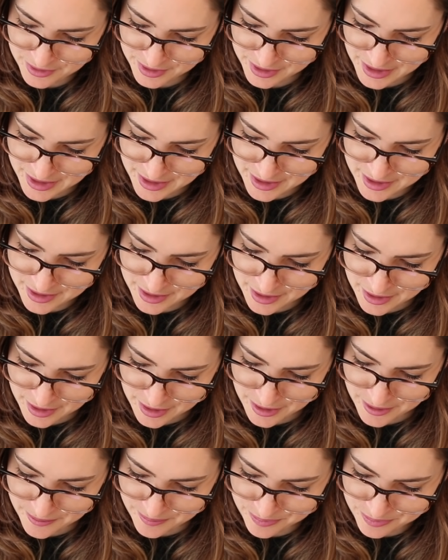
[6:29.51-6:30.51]
like
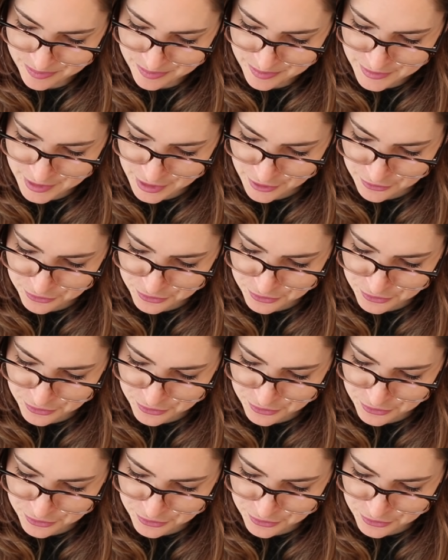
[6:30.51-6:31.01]
a